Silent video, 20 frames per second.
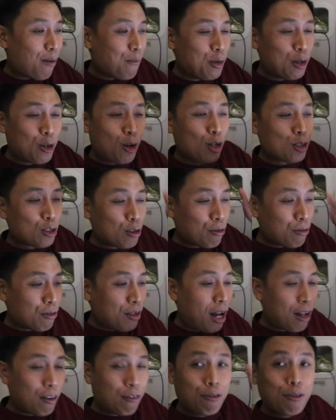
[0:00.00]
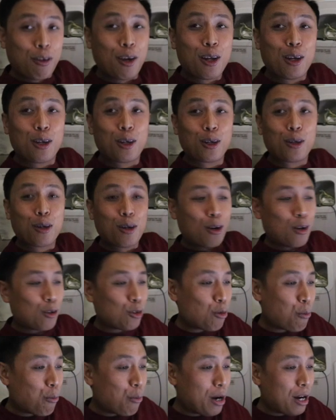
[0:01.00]
because of that failure
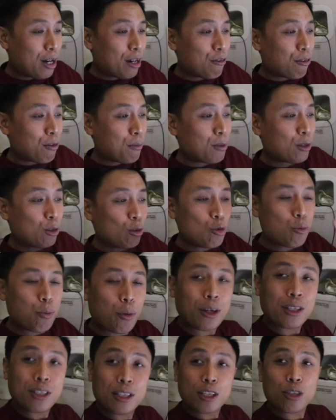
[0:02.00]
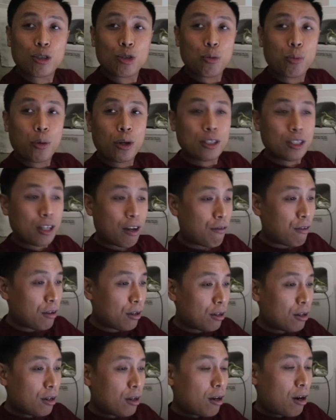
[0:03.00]
to break from 2.6,
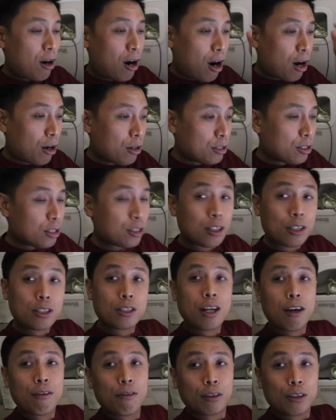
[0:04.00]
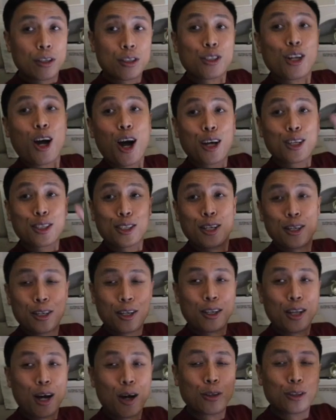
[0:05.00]
2.7 resistance level. The stock is still in
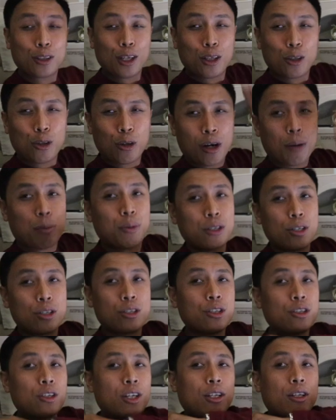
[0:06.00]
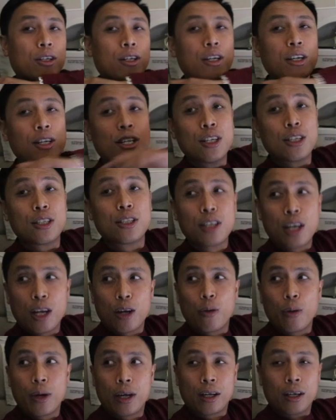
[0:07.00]
a downtrend. You are a position trader, stay
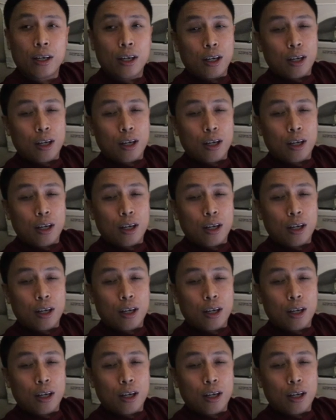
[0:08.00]
away.